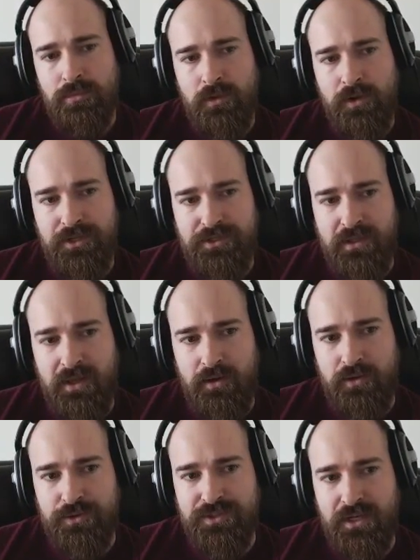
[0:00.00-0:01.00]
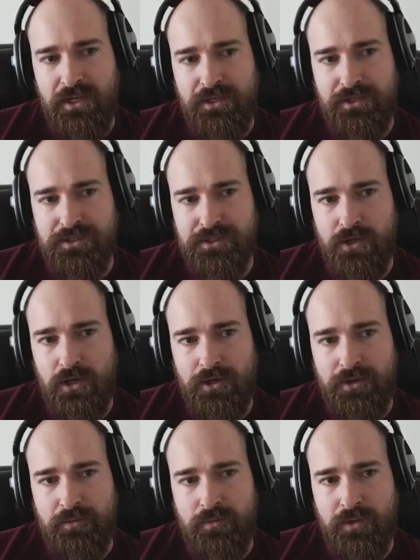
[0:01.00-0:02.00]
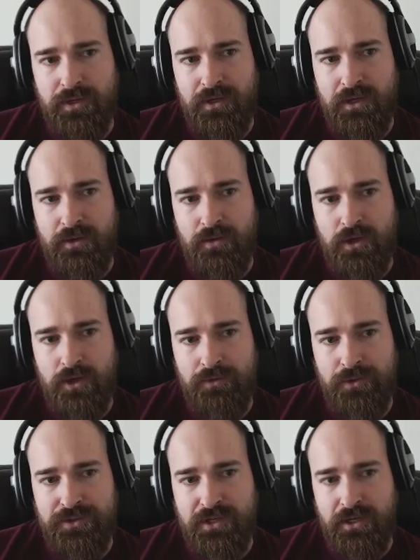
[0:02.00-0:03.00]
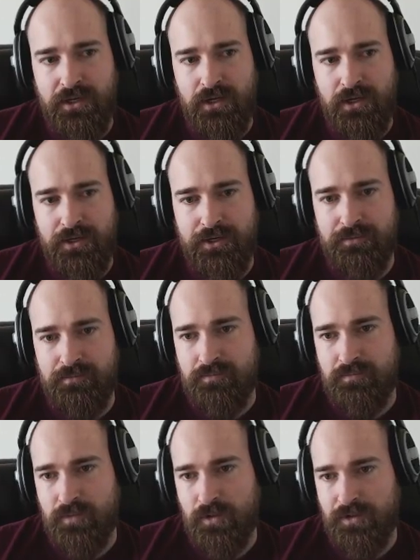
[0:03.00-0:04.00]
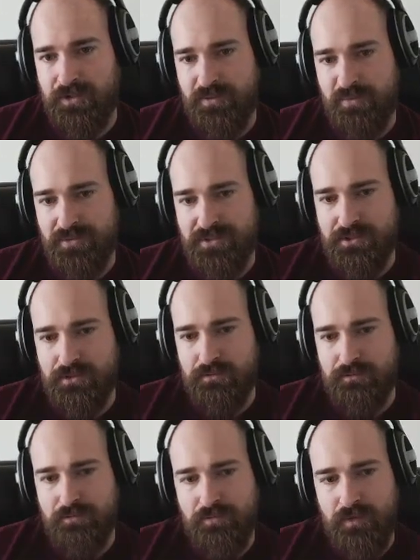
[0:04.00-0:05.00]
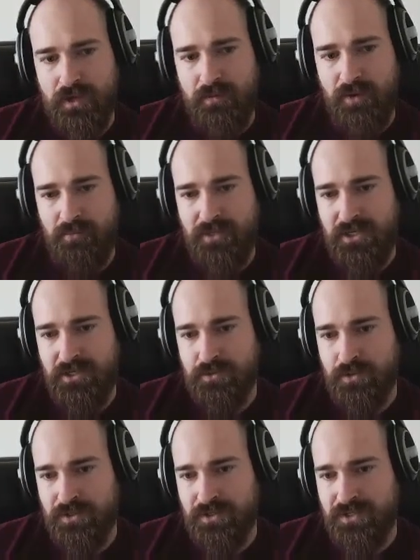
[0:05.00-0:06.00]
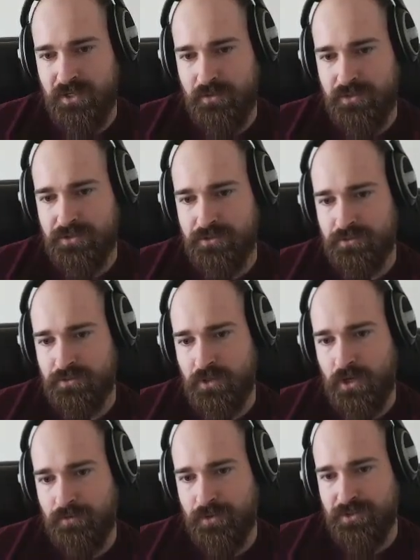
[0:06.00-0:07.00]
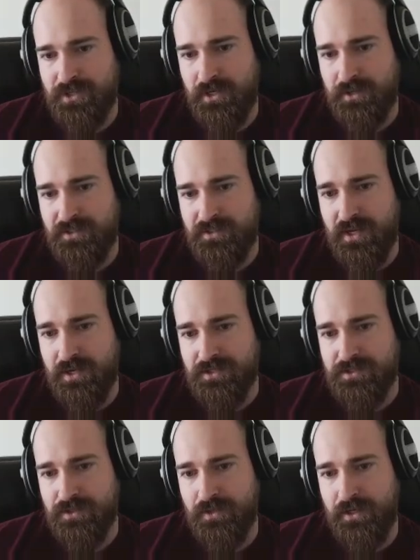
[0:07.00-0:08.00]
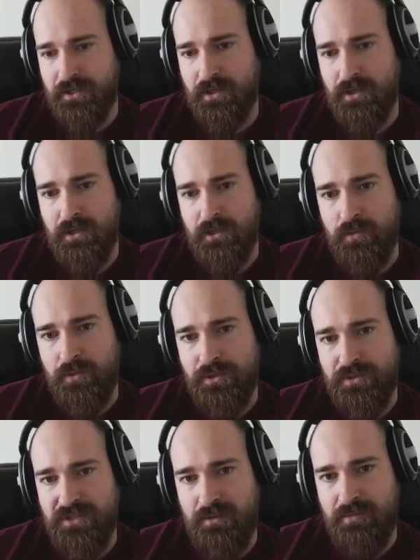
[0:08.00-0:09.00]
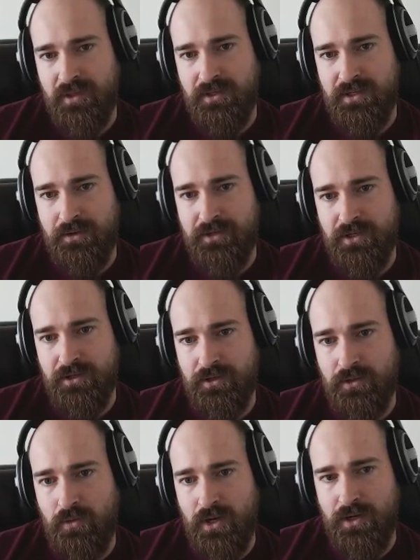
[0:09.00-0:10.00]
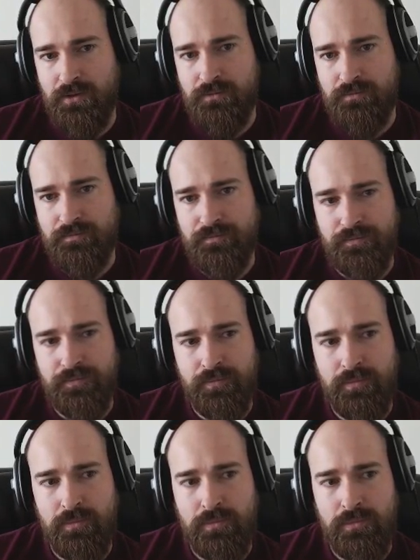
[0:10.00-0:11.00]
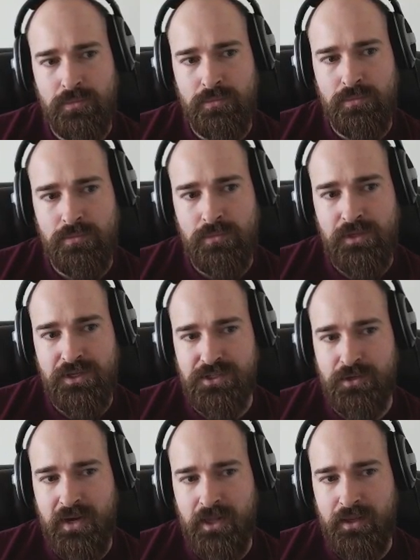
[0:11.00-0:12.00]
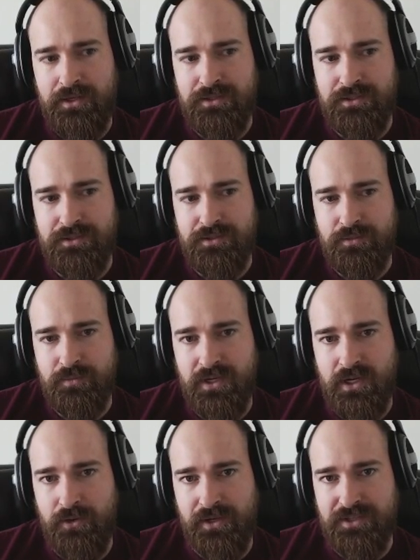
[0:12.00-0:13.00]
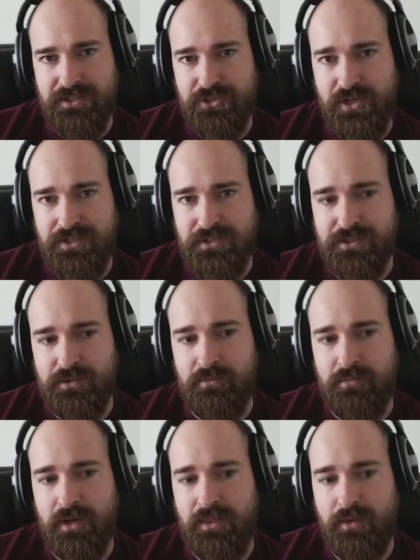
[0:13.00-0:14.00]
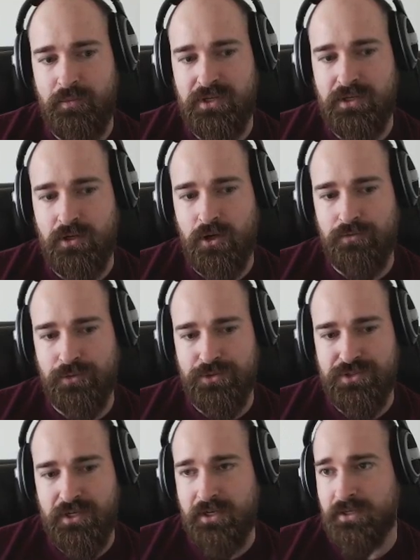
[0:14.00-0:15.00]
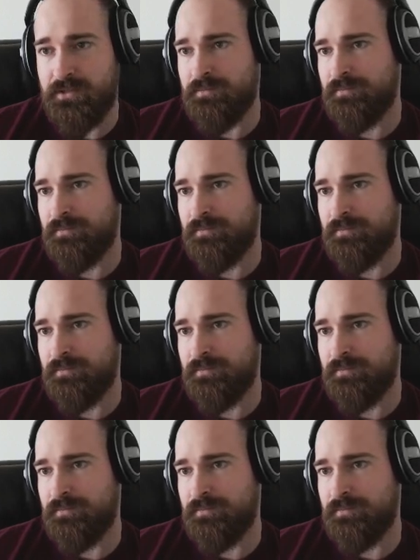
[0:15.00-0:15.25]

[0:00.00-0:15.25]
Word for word: Alright, so that crusade is gone. We can now call for crusade on all these people still. I'm, I'm leaning toward continuing to call for crusade on these guys. So like, we do the same thing down here in Loango. He has no allies, we colonize adjacent to him, and then we call for crusade.